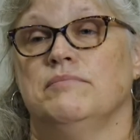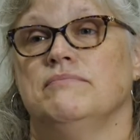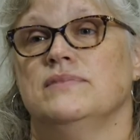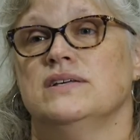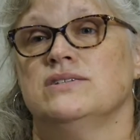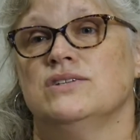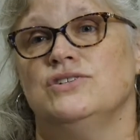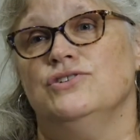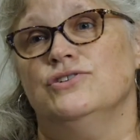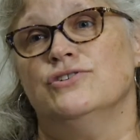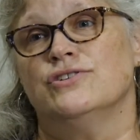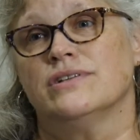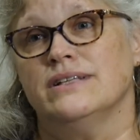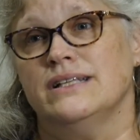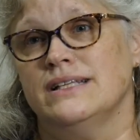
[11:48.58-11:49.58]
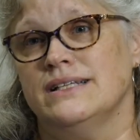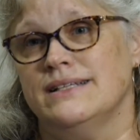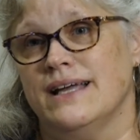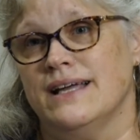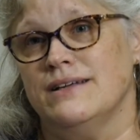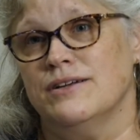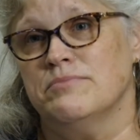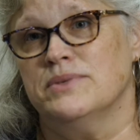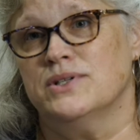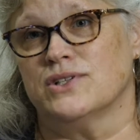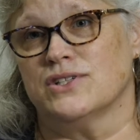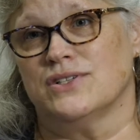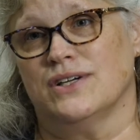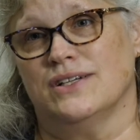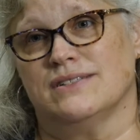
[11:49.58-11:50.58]
this is usually the day your milk
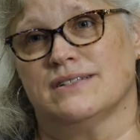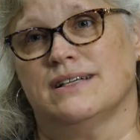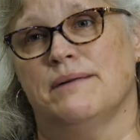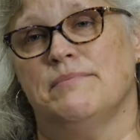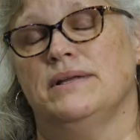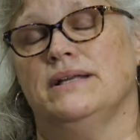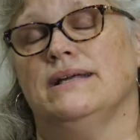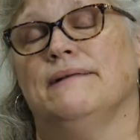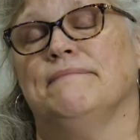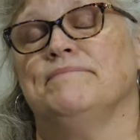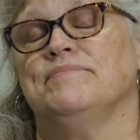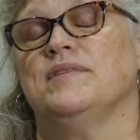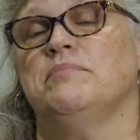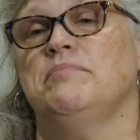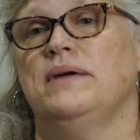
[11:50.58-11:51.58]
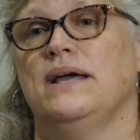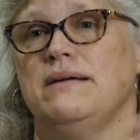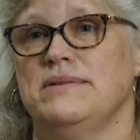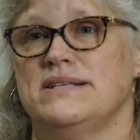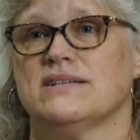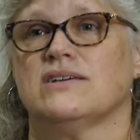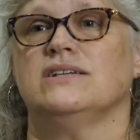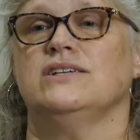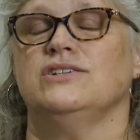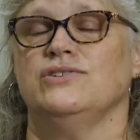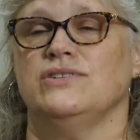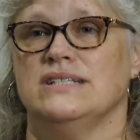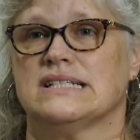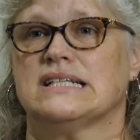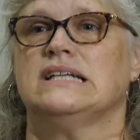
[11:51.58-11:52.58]
starts coming in. The baby's going to do
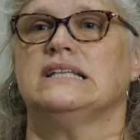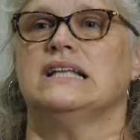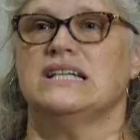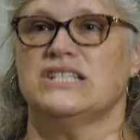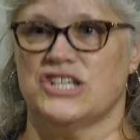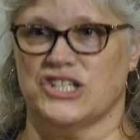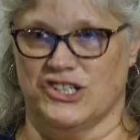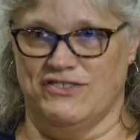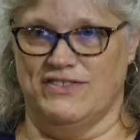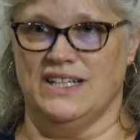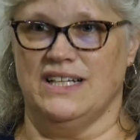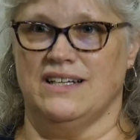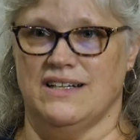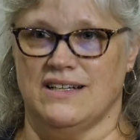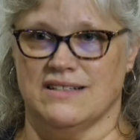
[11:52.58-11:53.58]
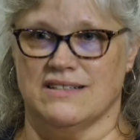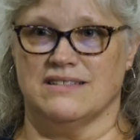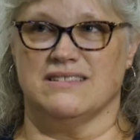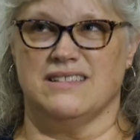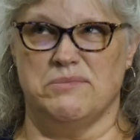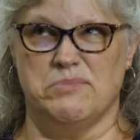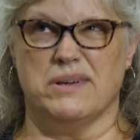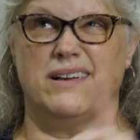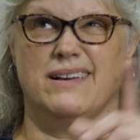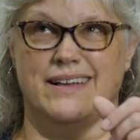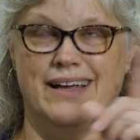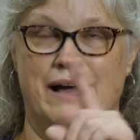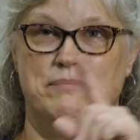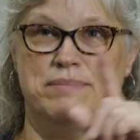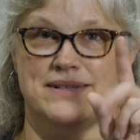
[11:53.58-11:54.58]
these cluster feedings. Typically
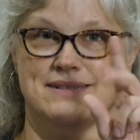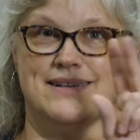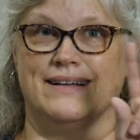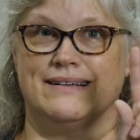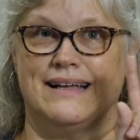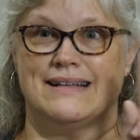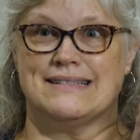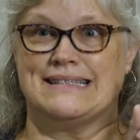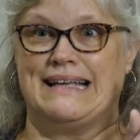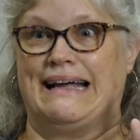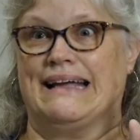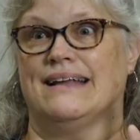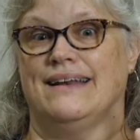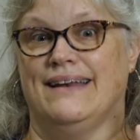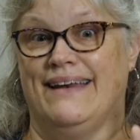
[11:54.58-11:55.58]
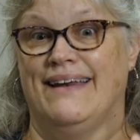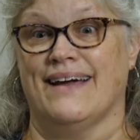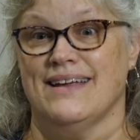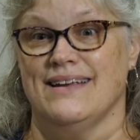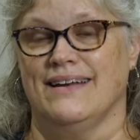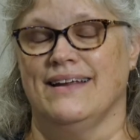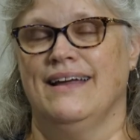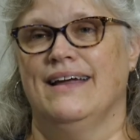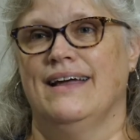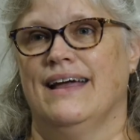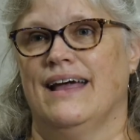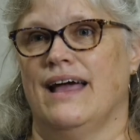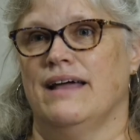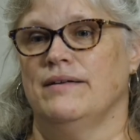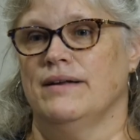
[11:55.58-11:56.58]
happens like that second night.
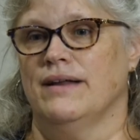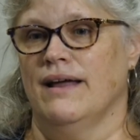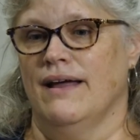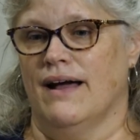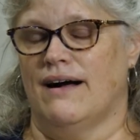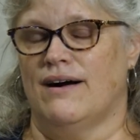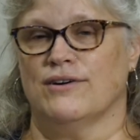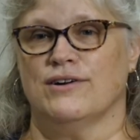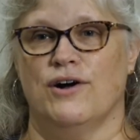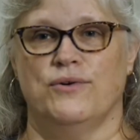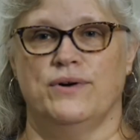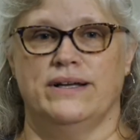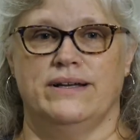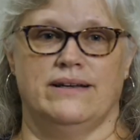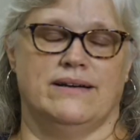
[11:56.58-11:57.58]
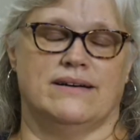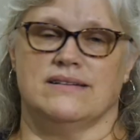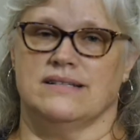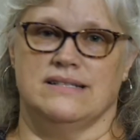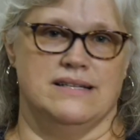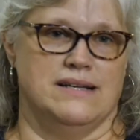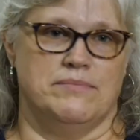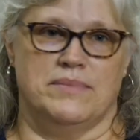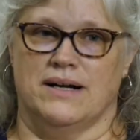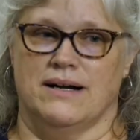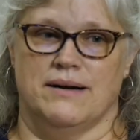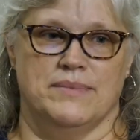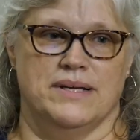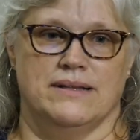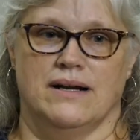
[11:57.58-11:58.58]
And I'll go in and I'll see a
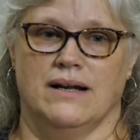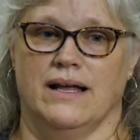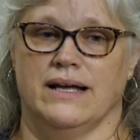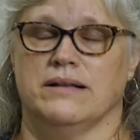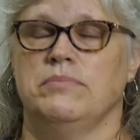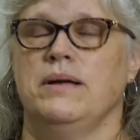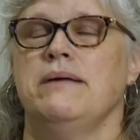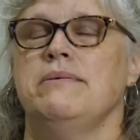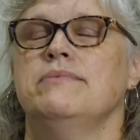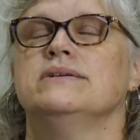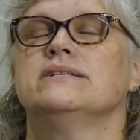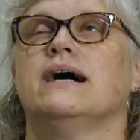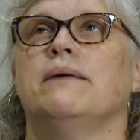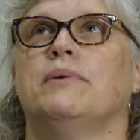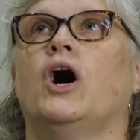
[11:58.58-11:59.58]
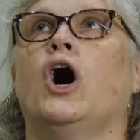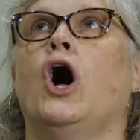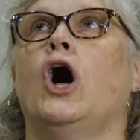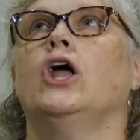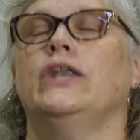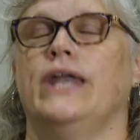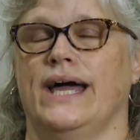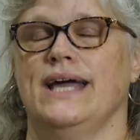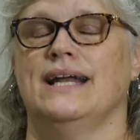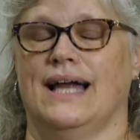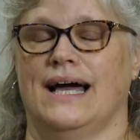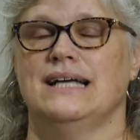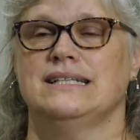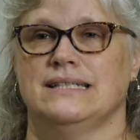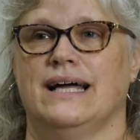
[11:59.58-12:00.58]
mom and they're like, the baby was up all night
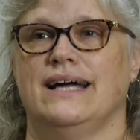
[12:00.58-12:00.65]
last